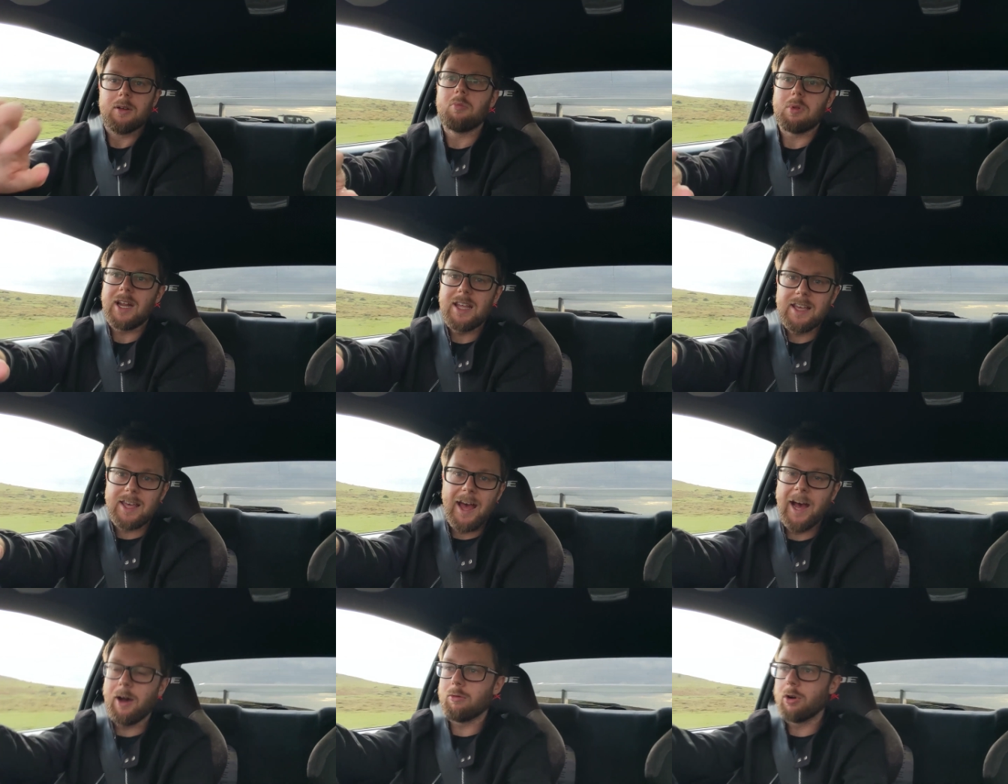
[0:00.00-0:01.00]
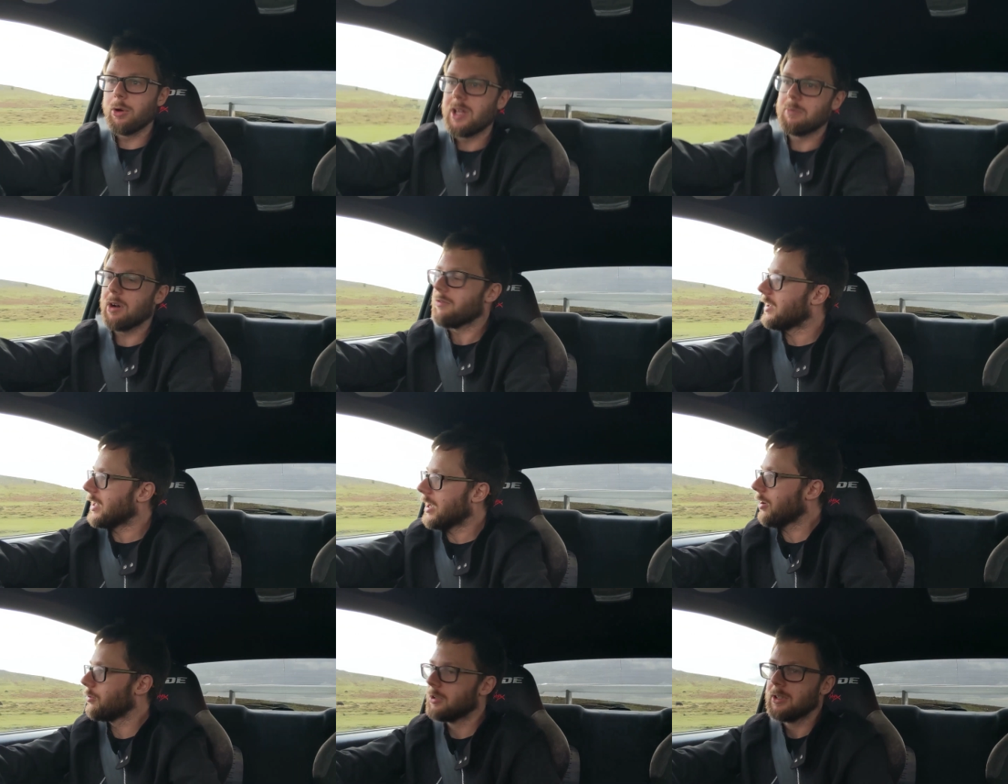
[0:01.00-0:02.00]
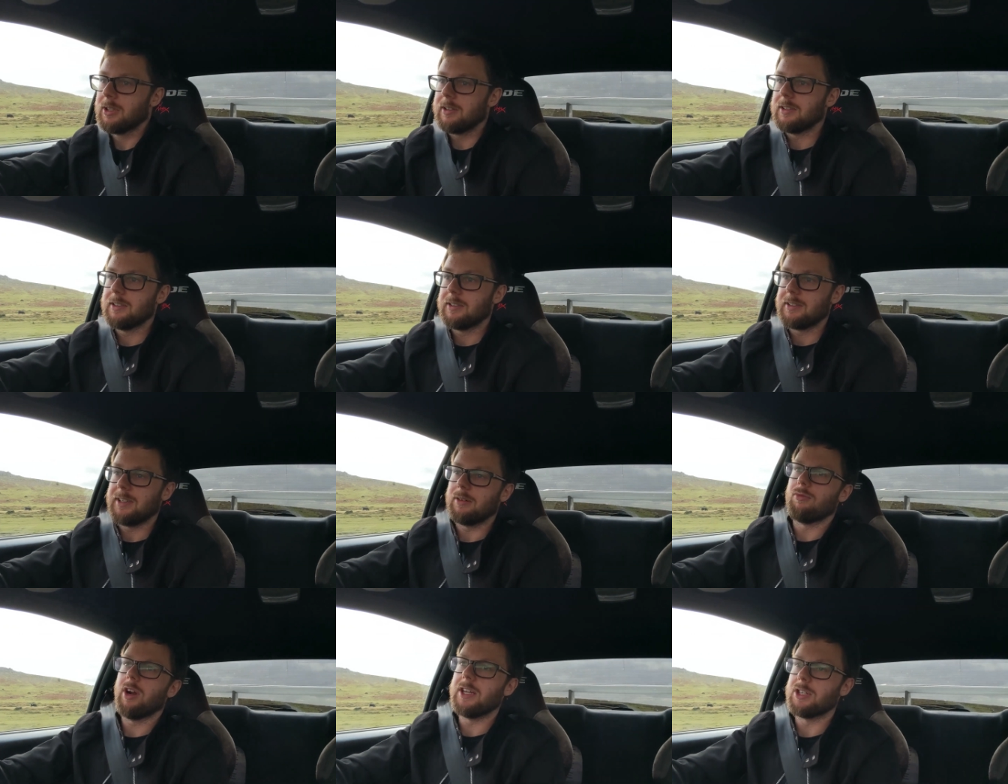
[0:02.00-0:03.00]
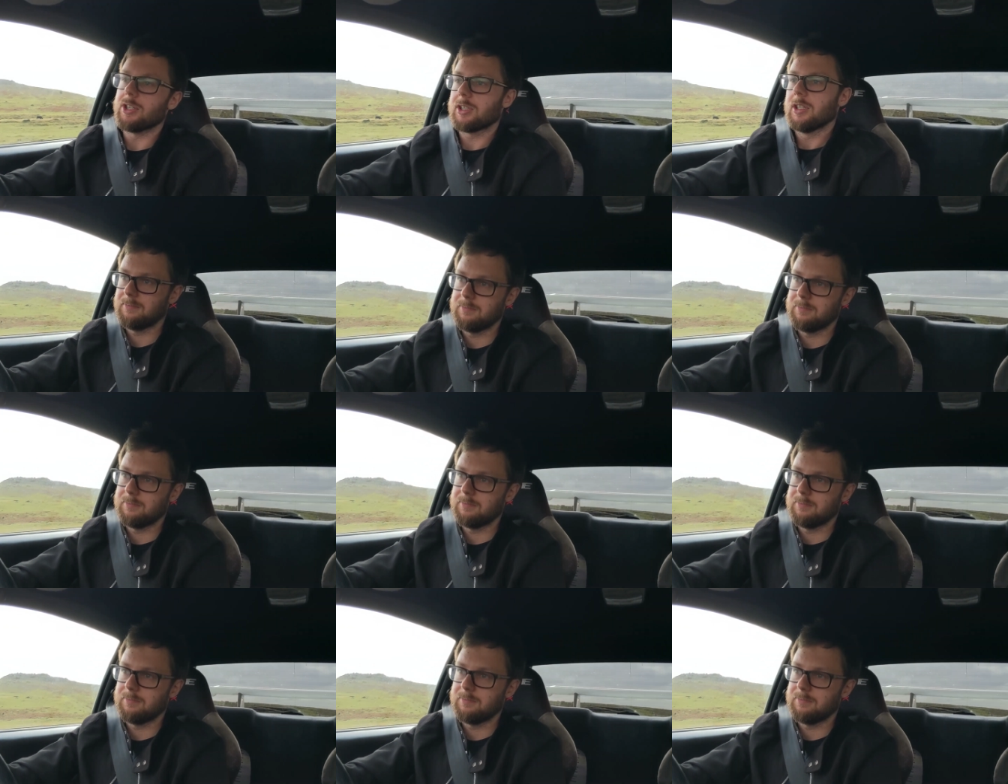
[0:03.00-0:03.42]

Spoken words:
Bloody cow ruining my video. Outrageous.